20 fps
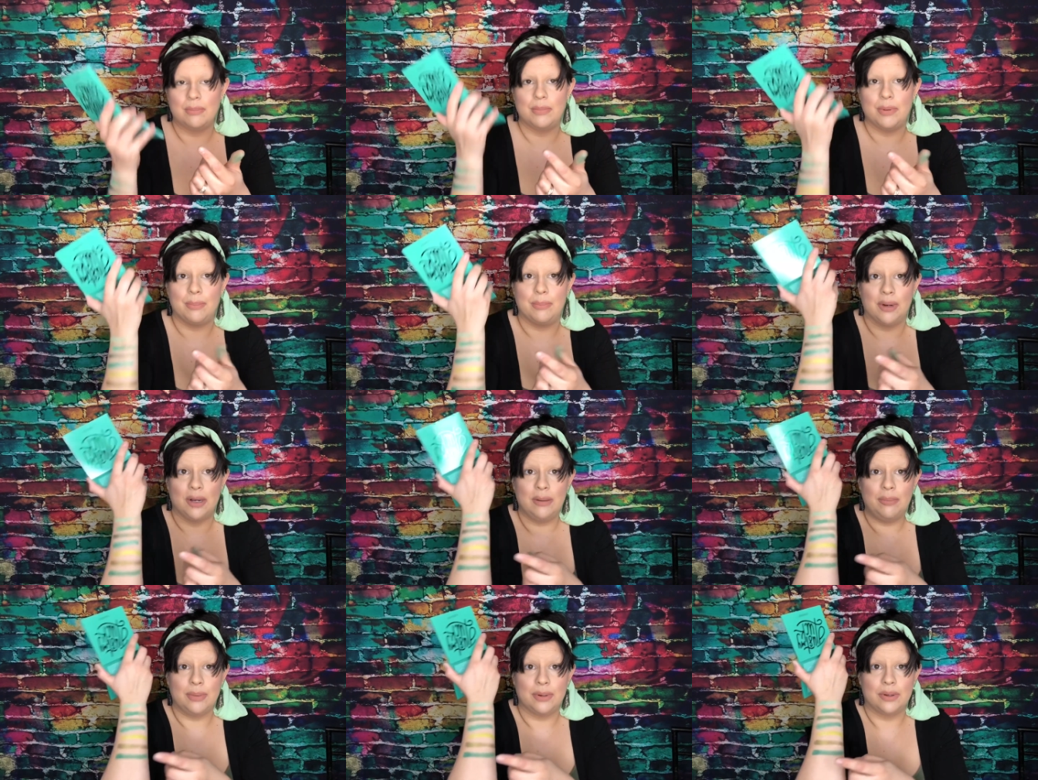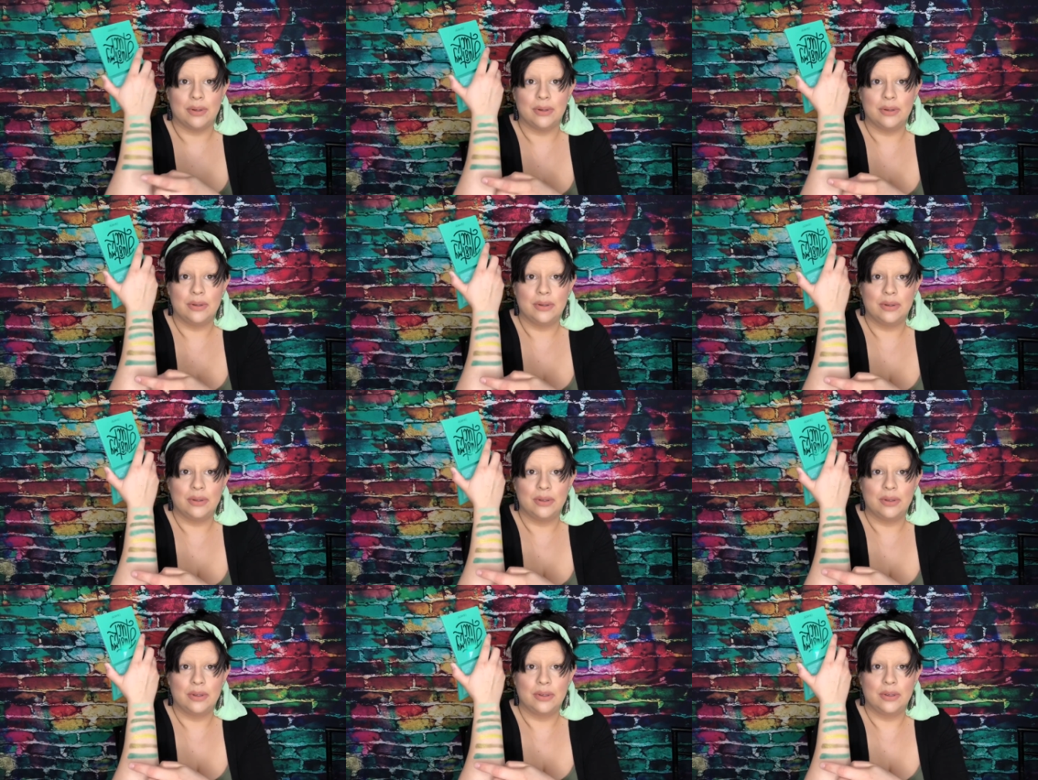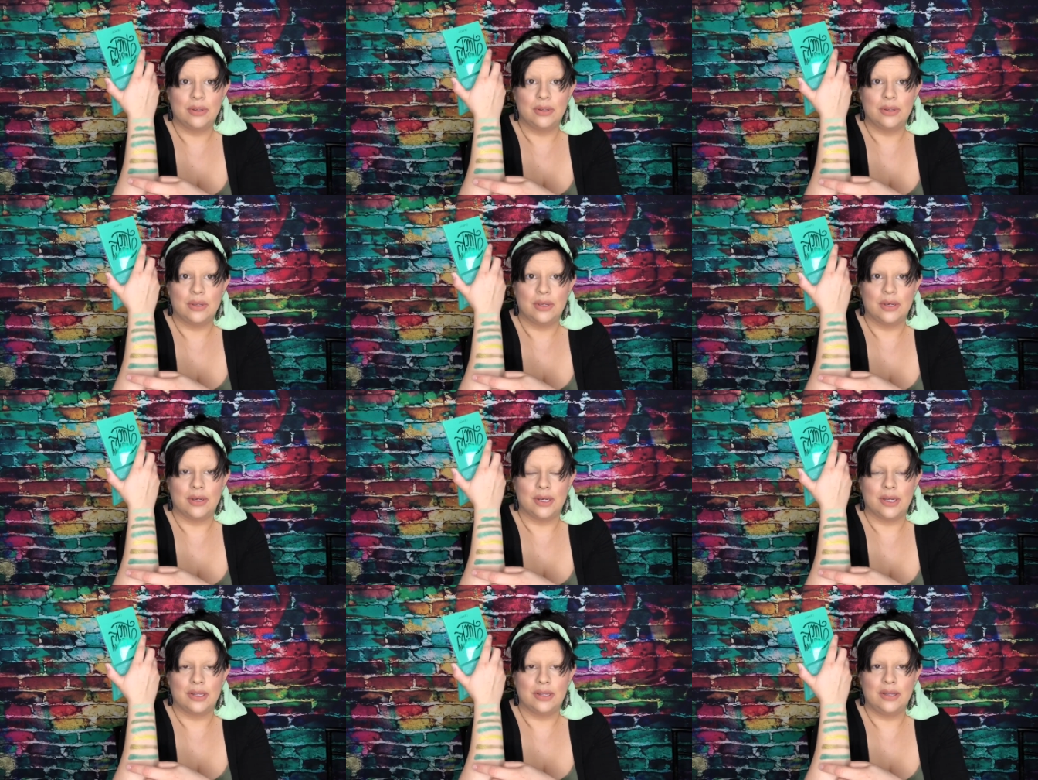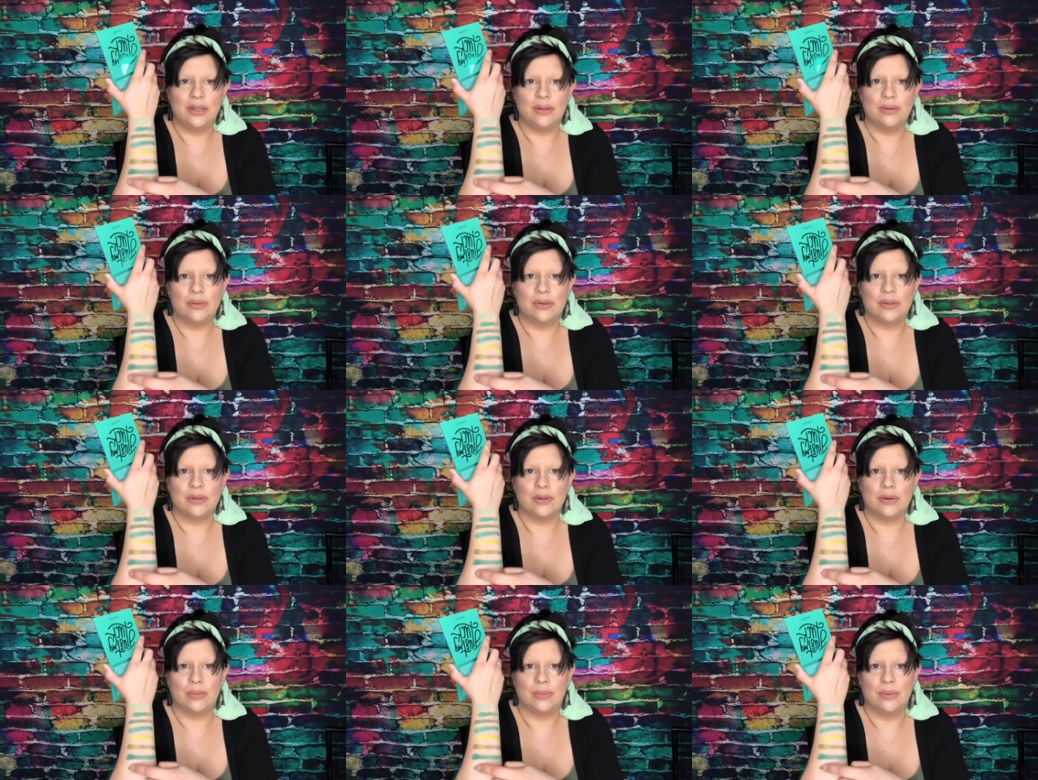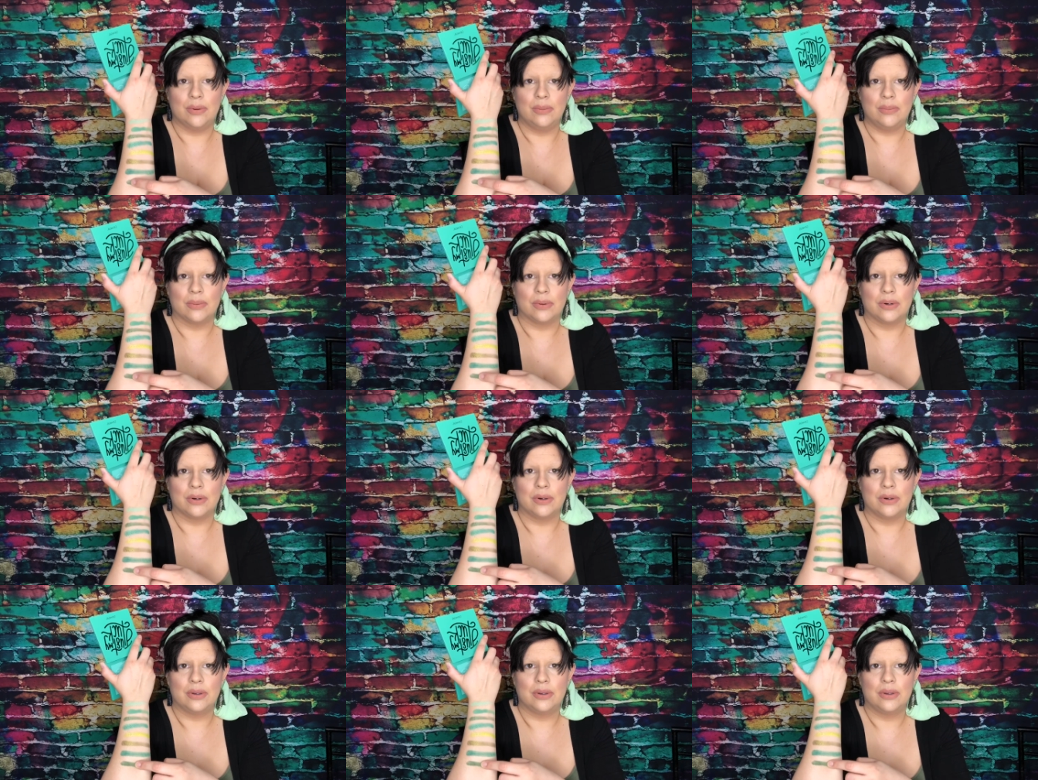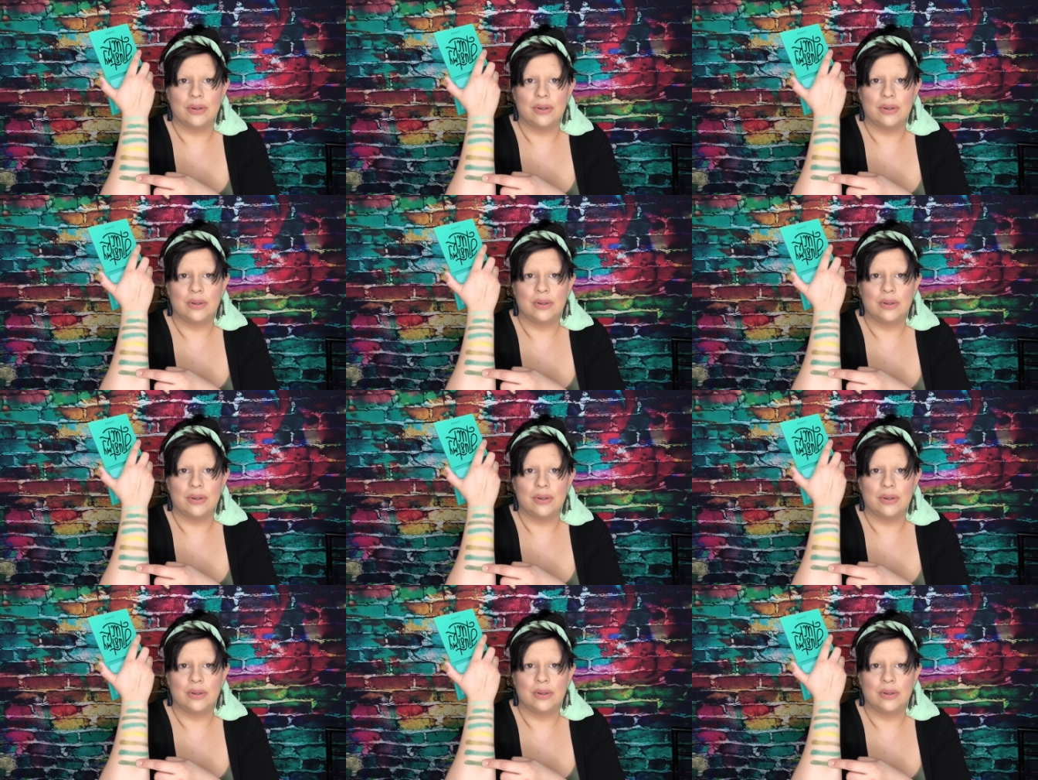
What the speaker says: Mobamba, I thought that was all 1 word.